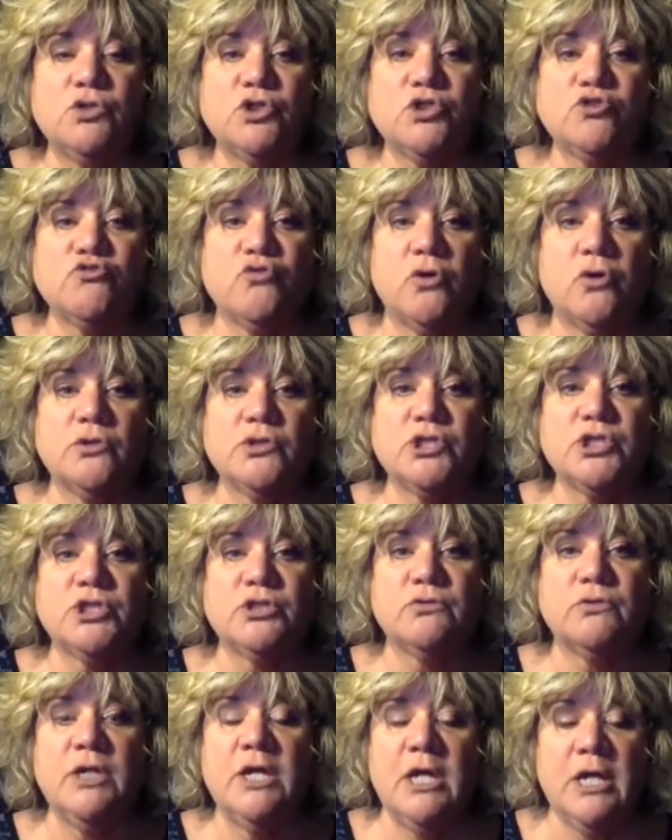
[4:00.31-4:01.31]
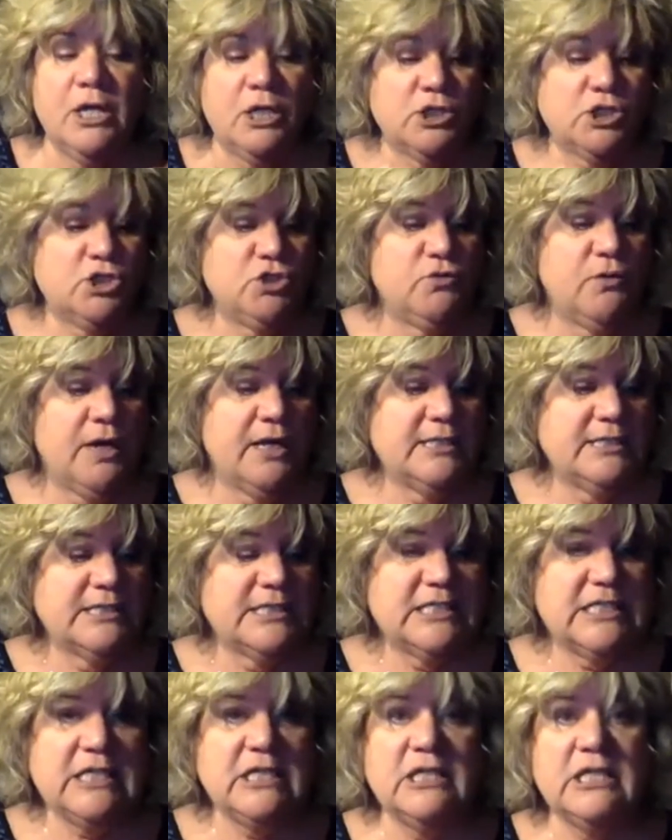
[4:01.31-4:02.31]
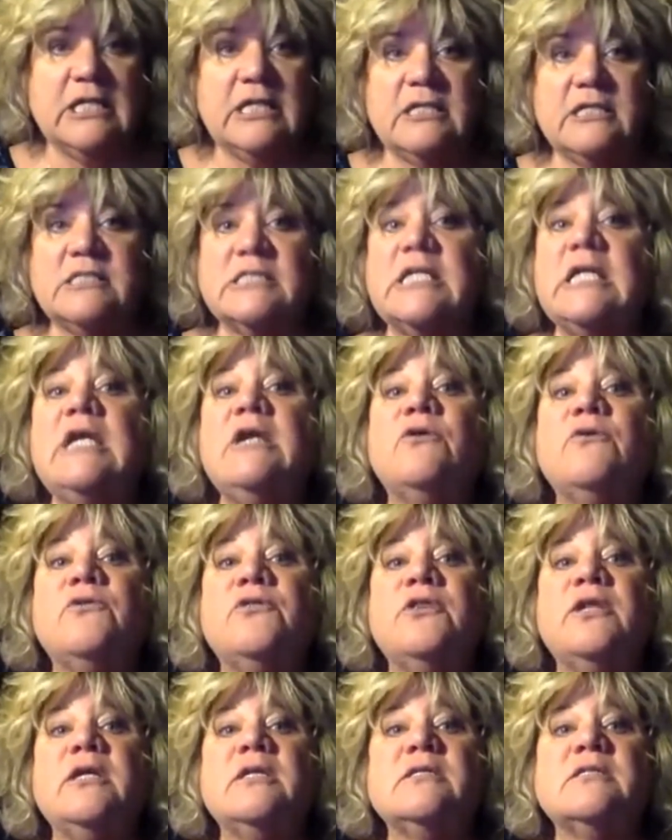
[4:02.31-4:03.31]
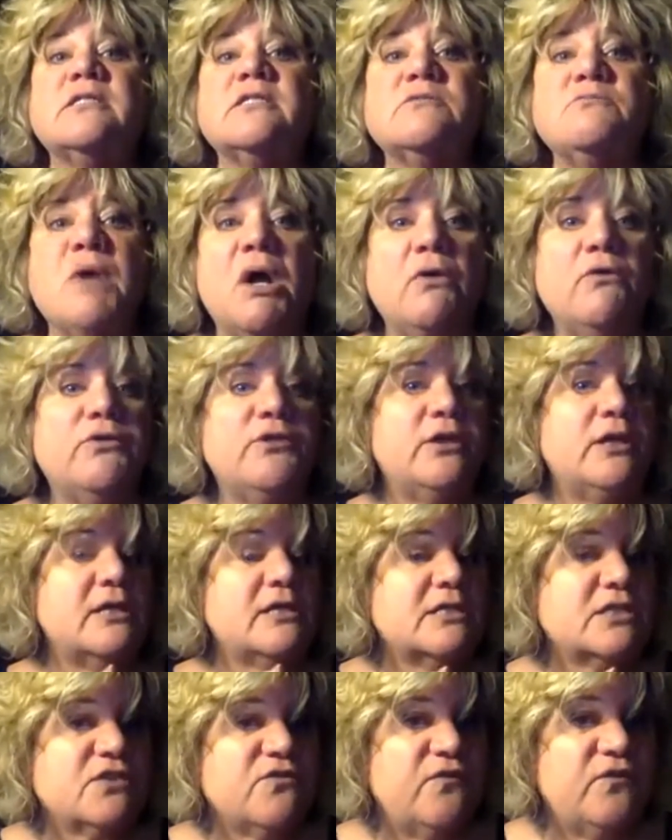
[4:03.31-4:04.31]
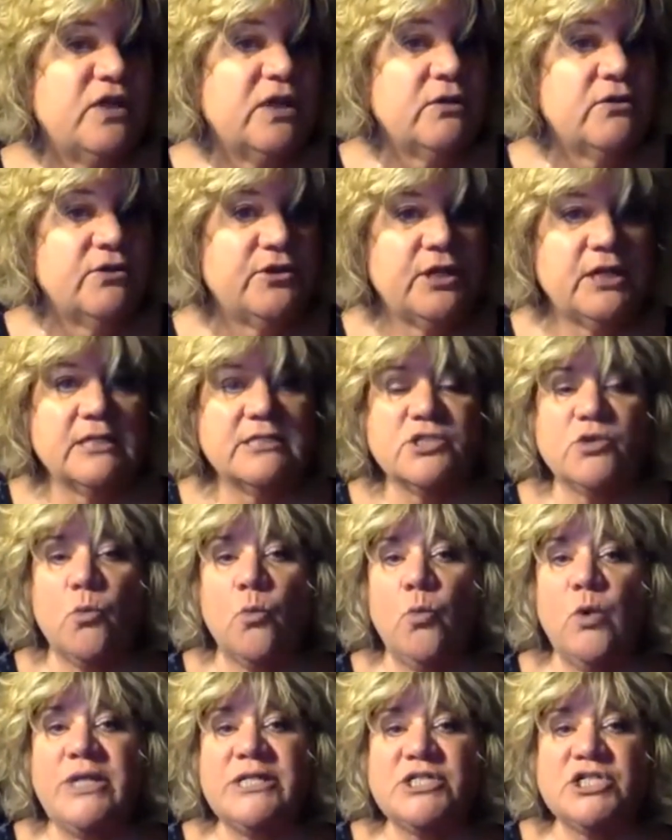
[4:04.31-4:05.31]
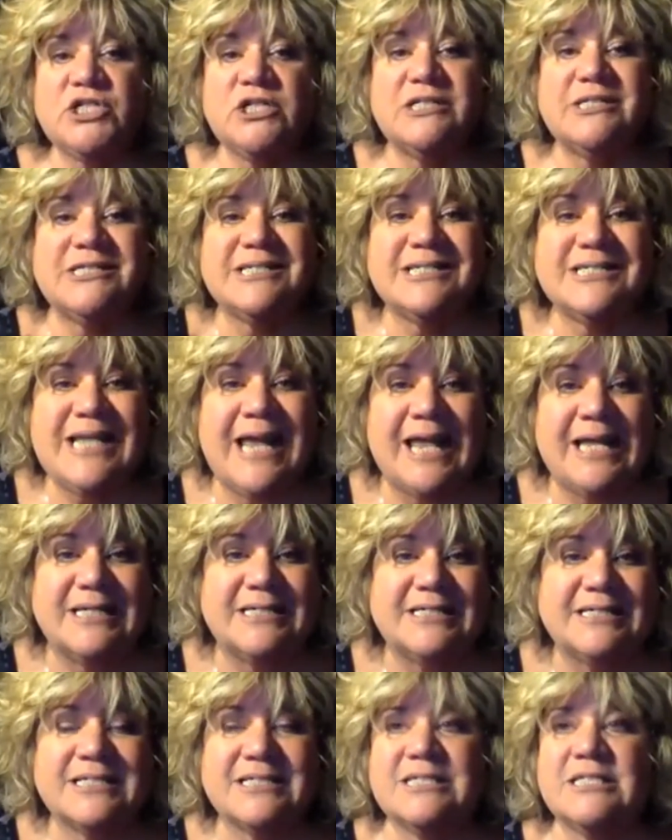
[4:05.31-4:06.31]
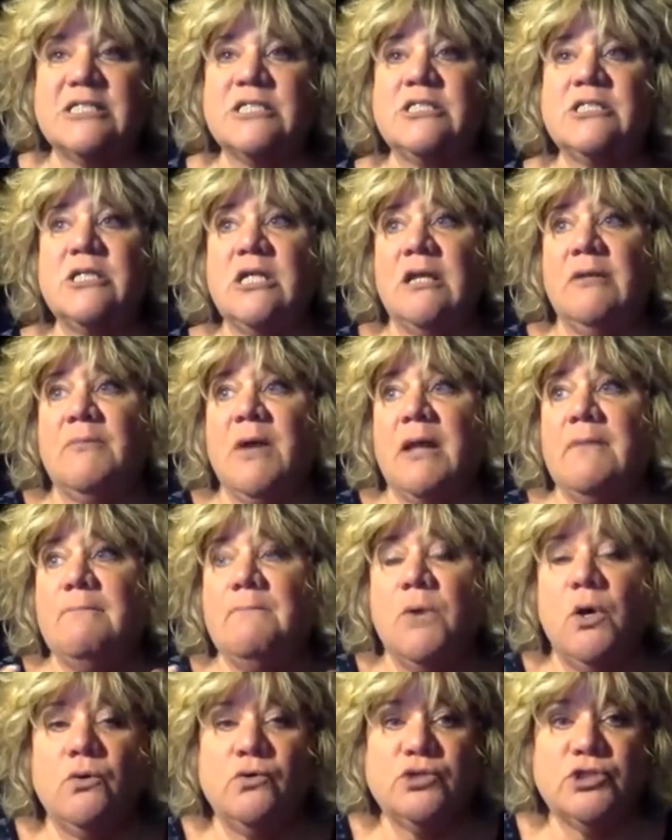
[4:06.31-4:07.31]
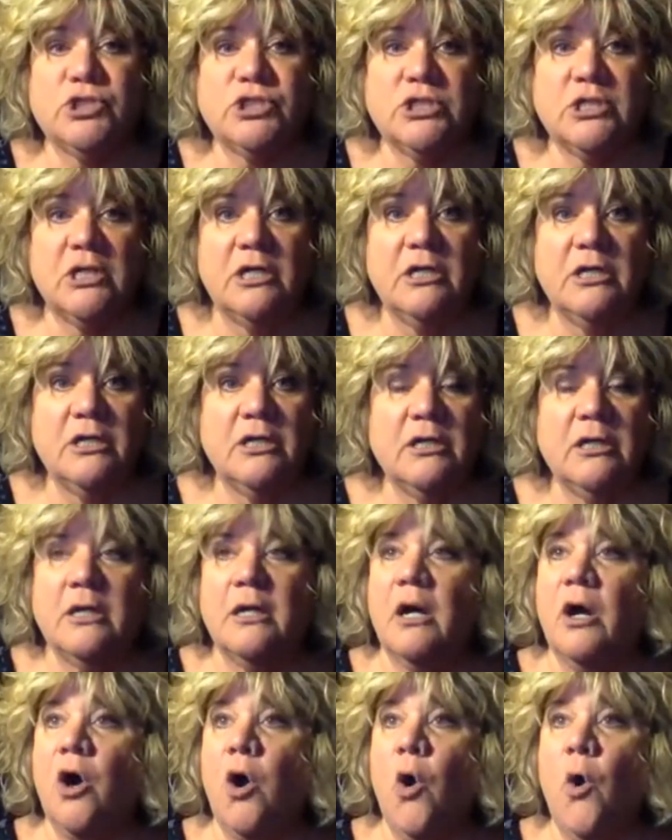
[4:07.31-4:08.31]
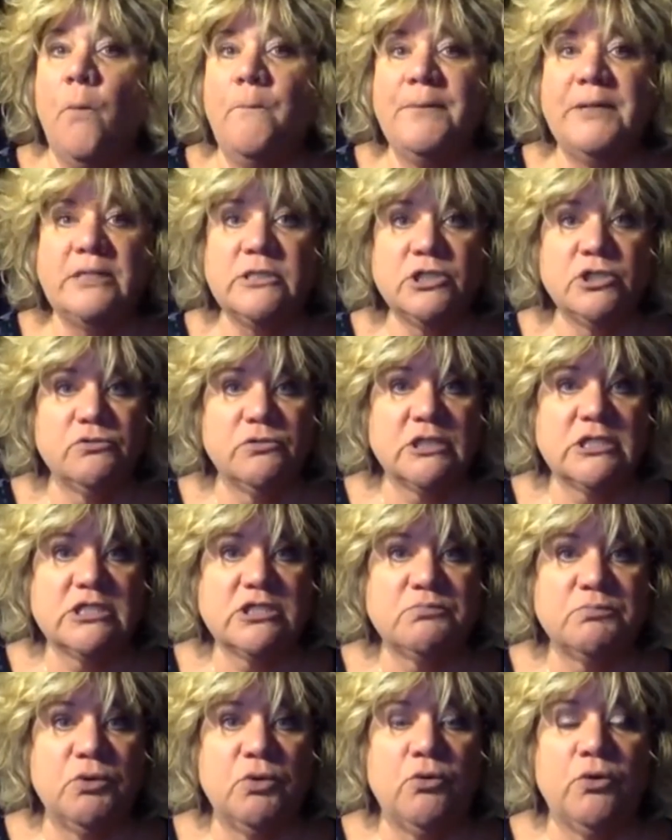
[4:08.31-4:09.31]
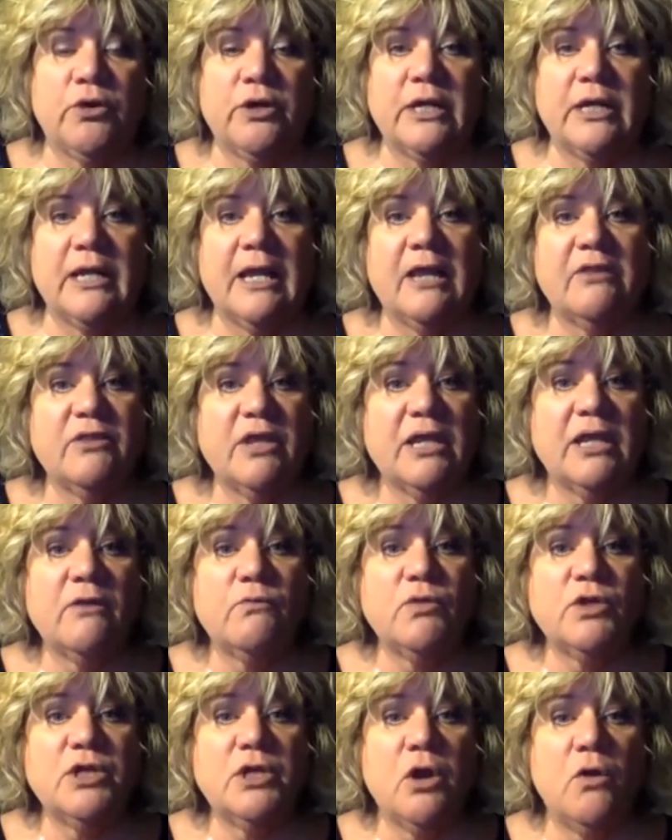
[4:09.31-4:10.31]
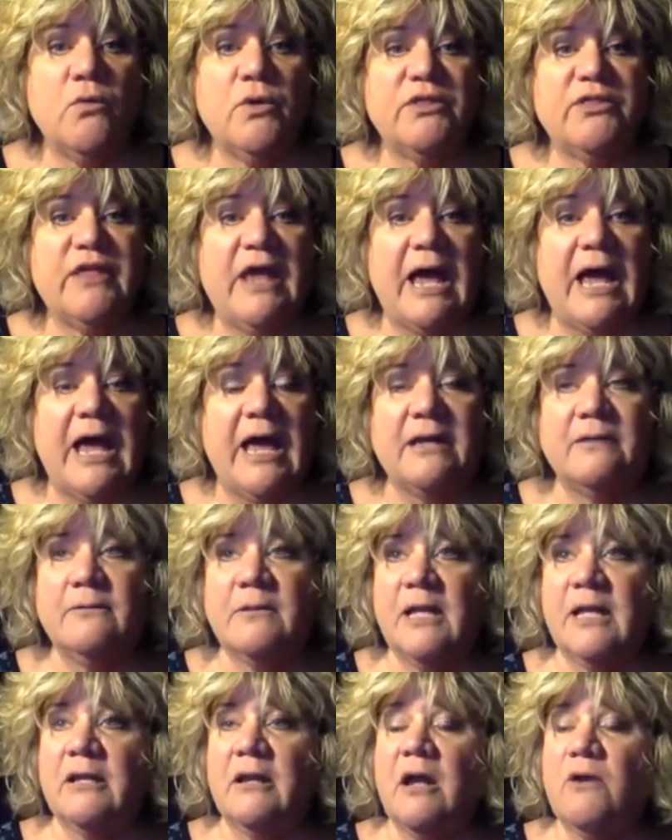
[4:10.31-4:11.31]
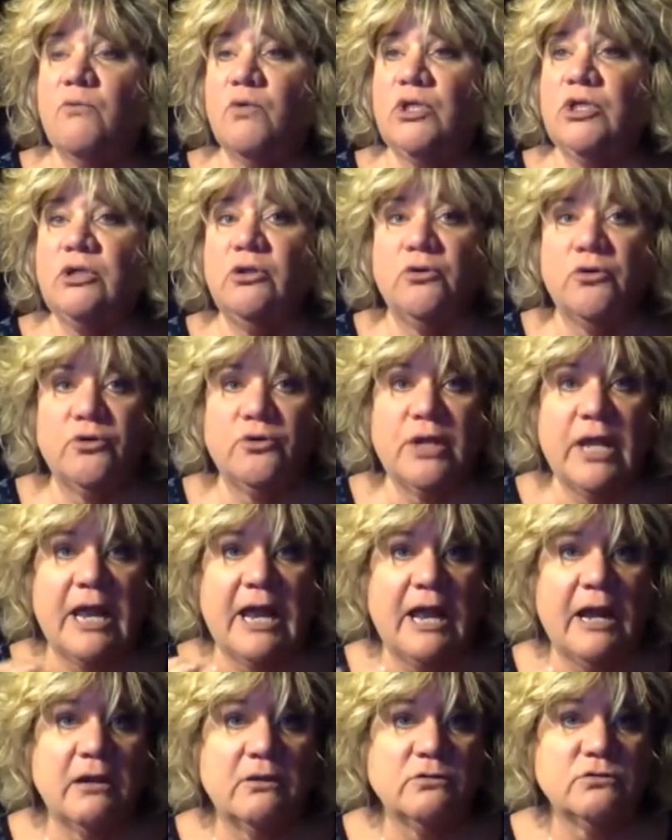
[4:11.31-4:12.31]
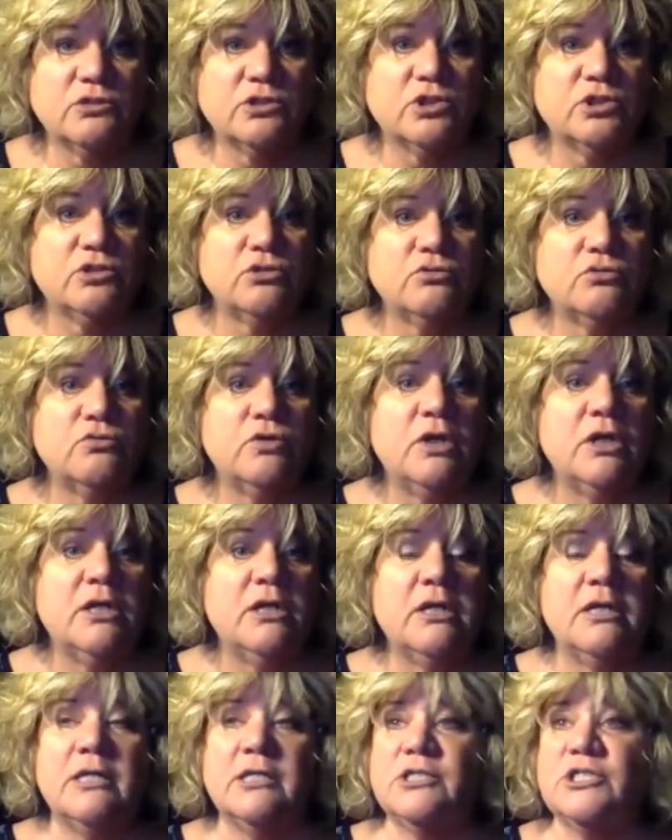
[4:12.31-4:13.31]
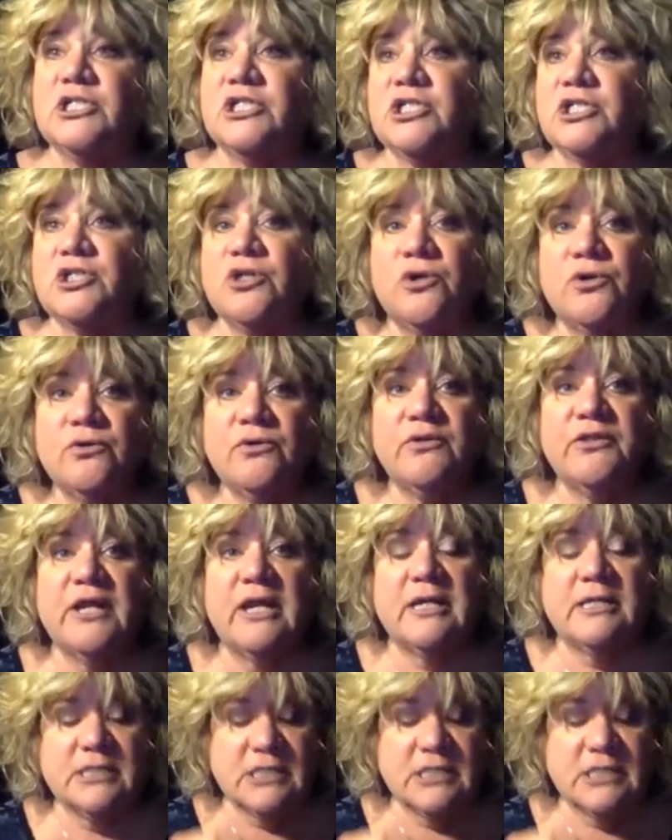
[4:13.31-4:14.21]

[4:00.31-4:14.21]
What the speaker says: drawn to? Do I see things, hear things, smell things, feel things? Which sense am I most open to exploring? And then I would go with that, and I would learn how to discern things.